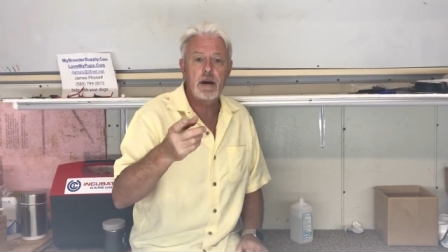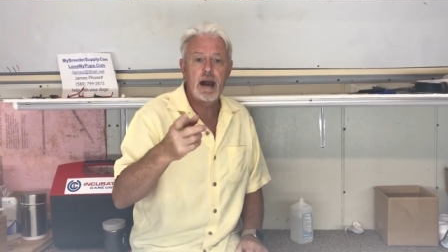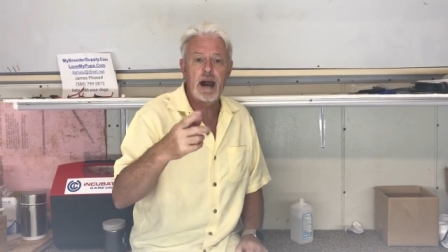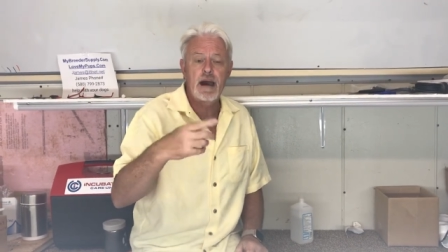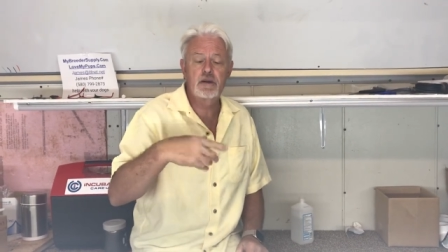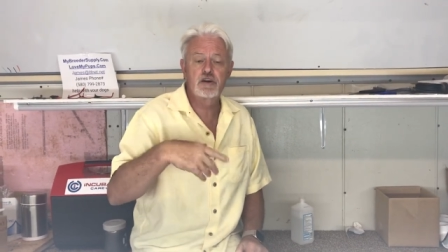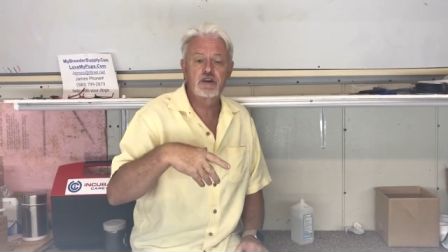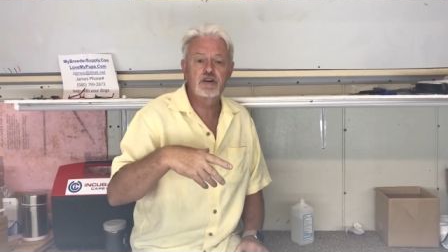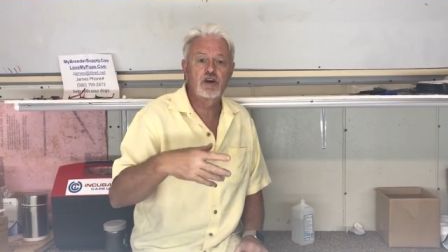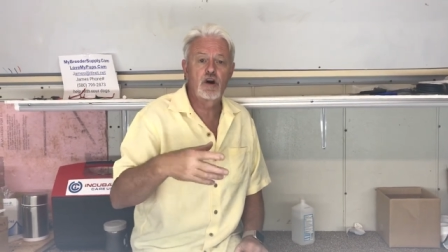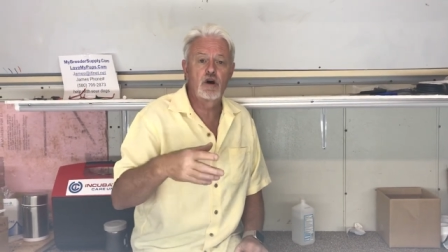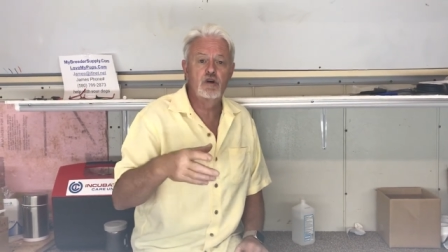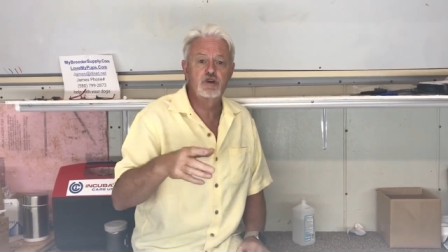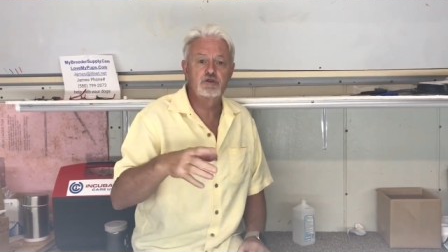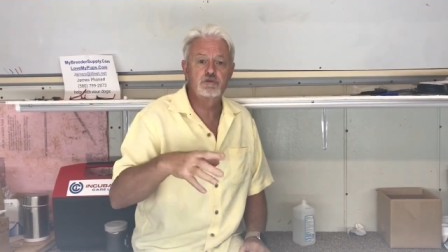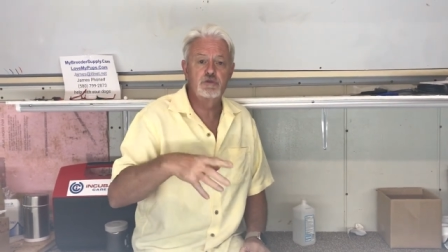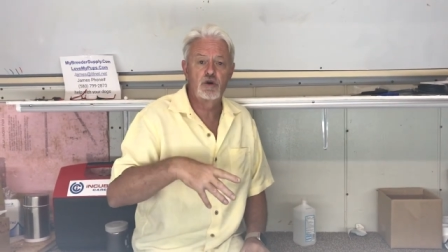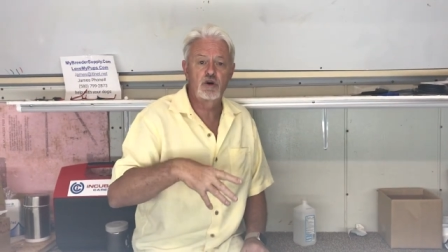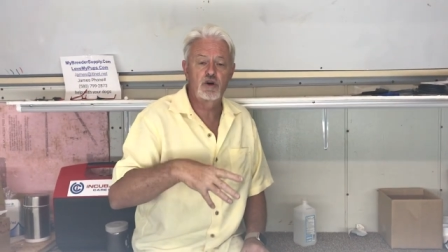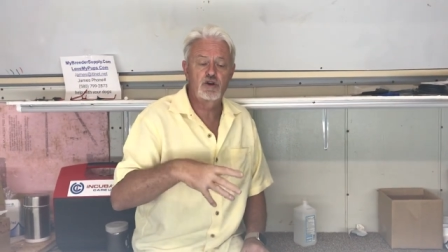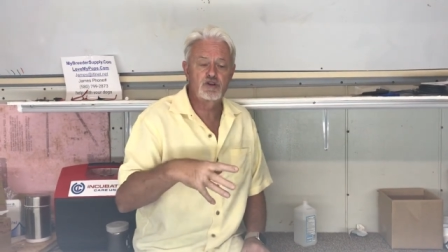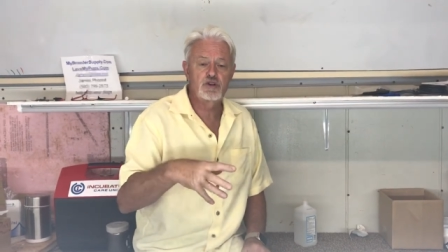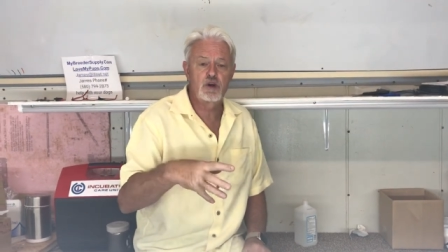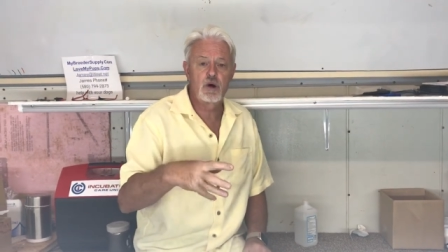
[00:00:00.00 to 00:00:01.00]
powdered goat's
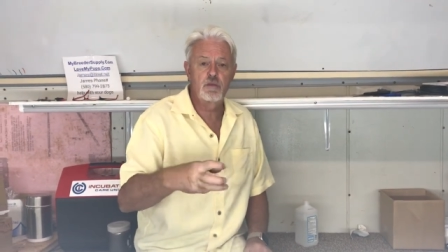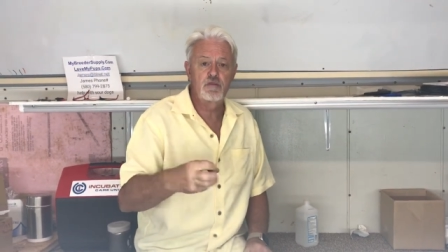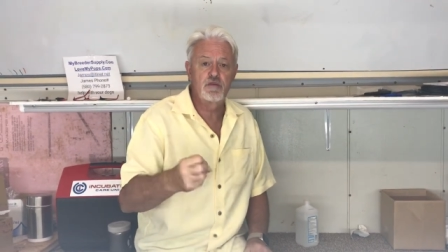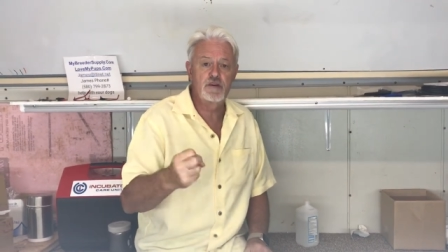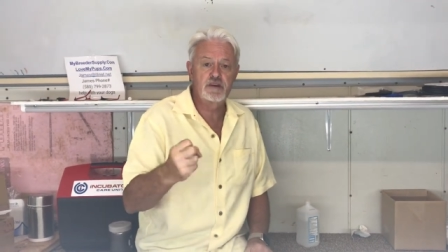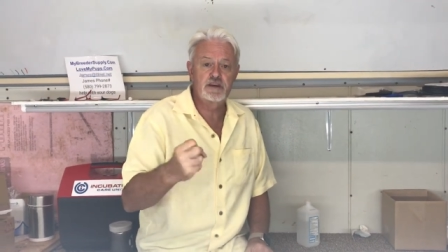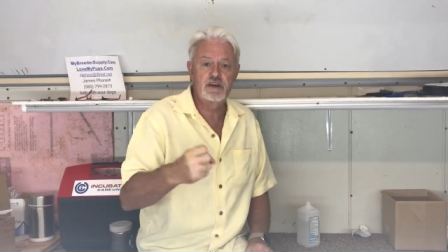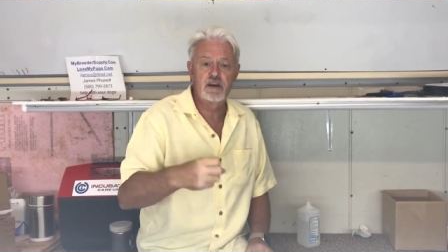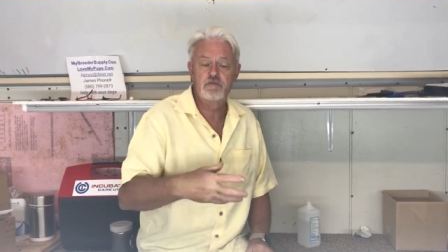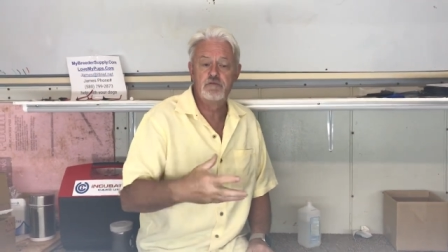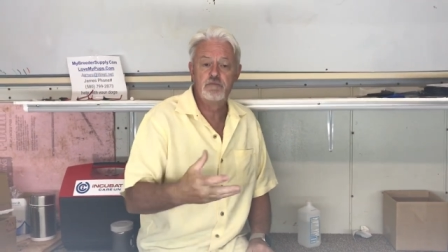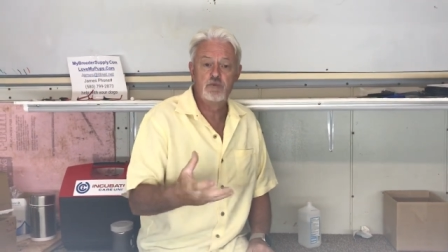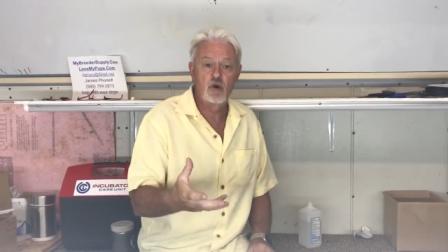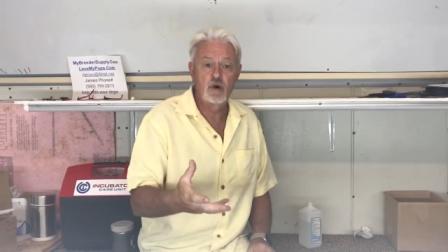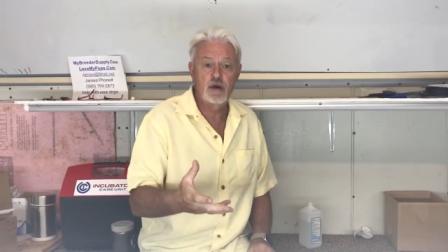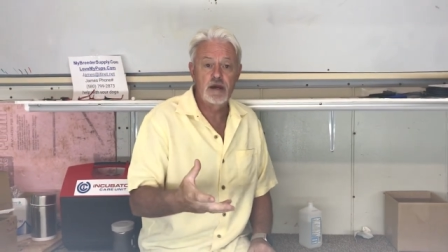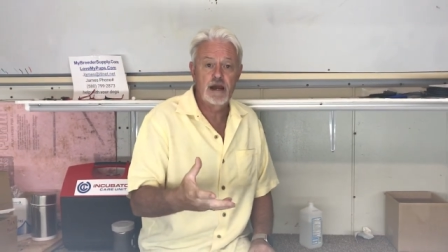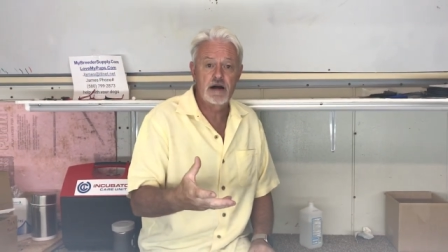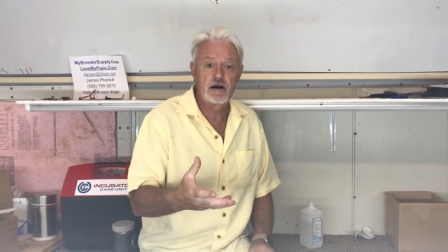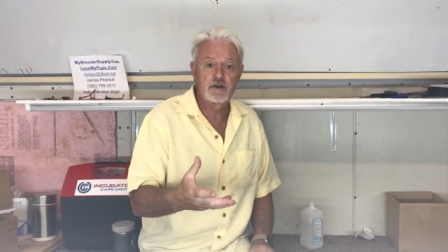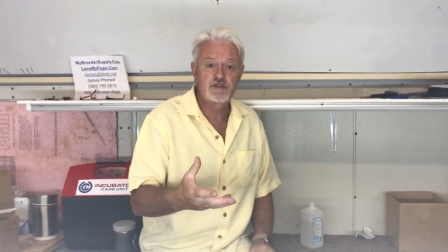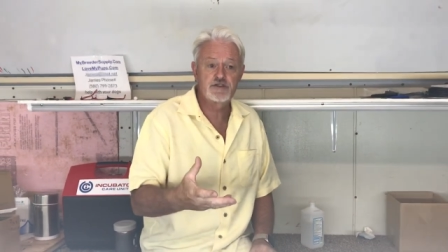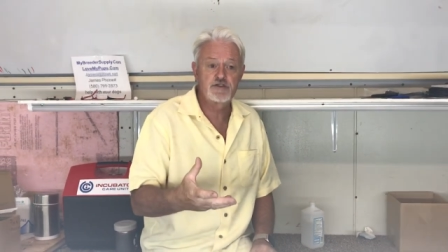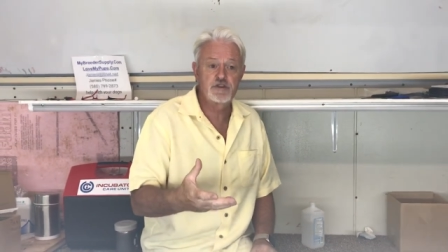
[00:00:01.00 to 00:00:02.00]
milk on top of it to give them more
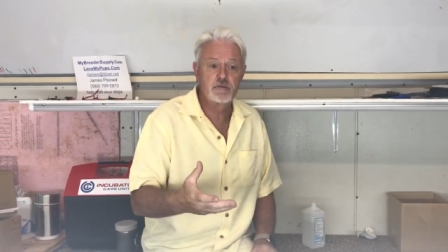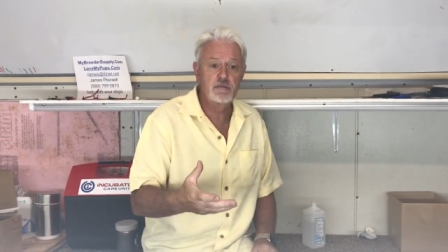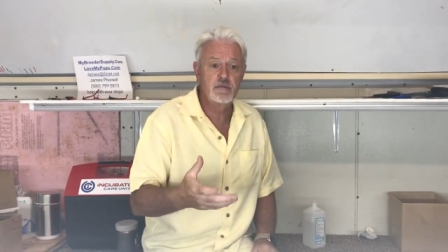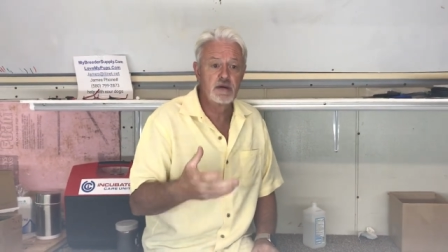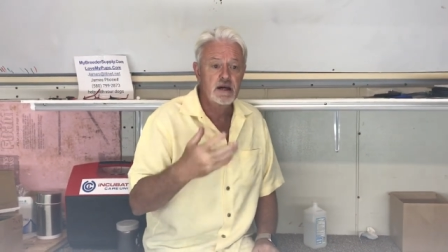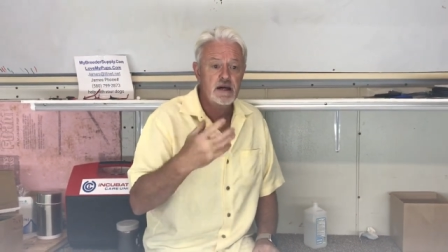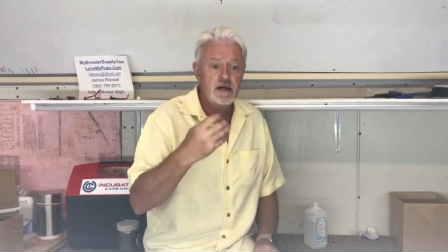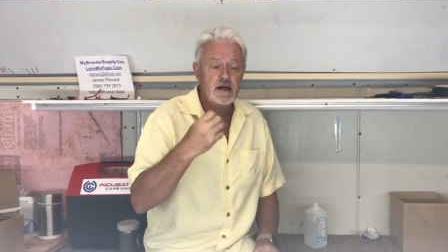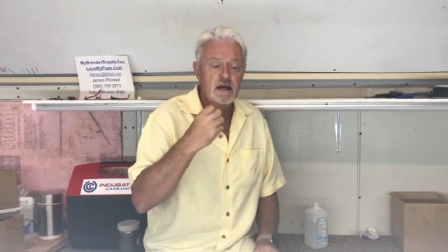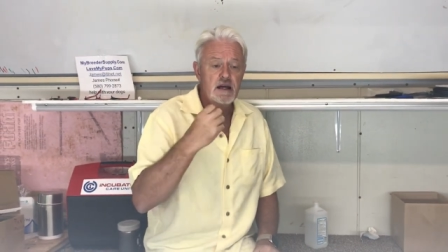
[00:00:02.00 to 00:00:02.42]
calcium.